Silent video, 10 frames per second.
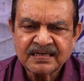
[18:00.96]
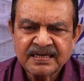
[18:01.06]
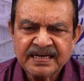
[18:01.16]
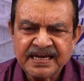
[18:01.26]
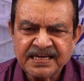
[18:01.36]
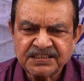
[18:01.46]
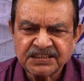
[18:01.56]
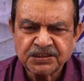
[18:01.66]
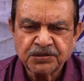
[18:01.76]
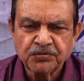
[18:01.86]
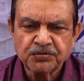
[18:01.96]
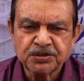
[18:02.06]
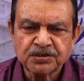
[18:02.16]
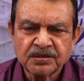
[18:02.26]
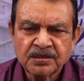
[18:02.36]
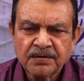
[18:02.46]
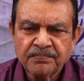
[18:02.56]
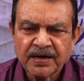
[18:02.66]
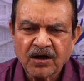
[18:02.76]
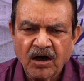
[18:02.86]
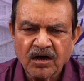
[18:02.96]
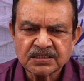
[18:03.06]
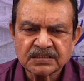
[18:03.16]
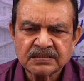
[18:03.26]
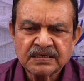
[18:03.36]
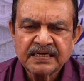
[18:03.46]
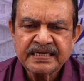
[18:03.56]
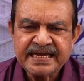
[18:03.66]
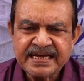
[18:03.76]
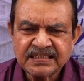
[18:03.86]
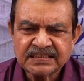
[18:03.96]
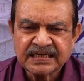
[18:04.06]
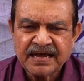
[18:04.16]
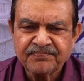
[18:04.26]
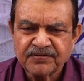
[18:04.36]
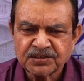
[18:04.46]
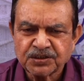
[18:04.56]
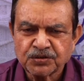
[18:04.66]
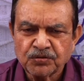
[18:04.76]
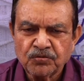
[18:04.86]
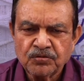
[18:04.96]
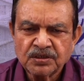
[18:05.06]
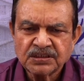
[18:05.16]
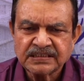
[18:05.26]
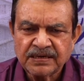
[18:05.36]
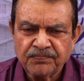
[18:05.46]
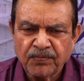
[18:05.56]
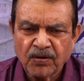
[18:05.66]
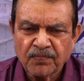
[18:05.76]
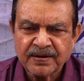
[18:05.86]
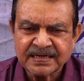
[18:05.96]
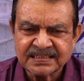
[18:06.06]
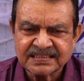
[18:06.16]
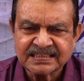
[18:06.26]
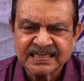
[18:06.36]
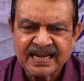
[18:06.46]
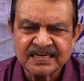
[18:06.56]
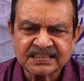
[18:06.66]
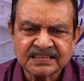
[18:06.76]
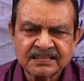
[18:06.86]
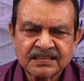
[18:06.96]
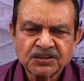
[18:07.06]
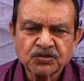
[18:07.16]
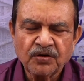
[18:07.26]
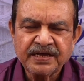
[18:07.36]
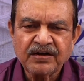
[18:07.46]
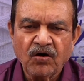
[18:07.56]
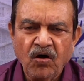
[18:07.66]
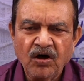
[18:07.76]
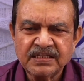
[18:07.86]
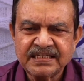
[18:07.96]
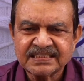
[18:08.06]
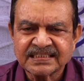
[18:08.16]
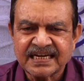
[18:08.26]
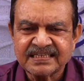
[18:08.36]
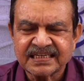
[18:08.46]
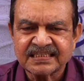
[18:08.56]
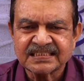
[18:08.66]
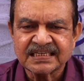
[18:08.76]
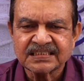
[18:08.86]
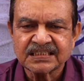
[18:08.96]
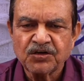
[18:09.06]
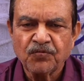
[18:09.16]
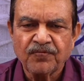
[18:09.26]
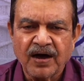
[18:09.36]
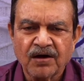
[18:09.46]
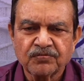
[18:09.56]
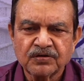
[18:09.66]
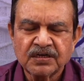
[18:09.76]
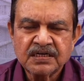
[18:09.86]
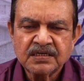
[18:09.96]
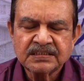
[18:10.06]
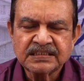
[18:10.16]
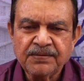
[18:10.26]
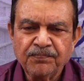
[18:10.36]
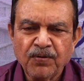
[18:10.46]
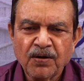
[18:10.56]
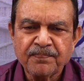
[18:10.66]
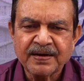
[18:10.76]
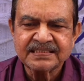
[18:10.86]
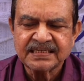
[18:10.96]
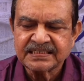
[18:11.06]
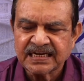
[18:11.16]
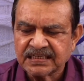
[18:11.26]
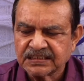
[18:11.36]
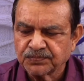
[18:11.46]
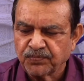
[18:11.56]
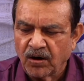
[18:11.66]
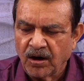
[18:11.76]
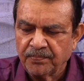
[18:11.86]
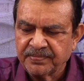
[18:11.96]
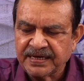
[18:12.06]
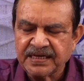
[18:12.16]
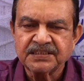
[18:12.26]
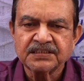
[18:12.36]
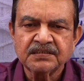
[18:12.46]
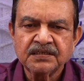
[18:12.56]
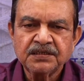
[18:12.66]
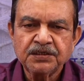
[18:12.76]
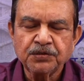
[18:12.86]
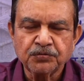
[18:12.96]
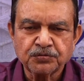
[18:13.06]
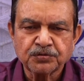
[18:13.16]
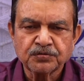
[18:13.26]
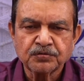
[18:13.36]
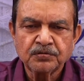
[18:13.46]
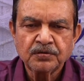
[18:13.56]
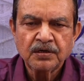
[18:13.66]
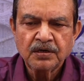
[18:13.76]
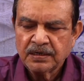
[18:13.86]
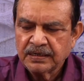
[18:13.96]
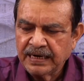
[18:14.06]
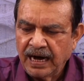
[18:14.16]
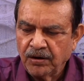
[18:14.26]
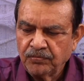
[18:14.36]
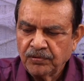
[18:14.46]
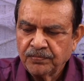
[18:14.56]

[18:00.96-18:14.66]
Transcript: is used because is refers to simple present tense. So in all these sentences you found simple present tense form is used. Now,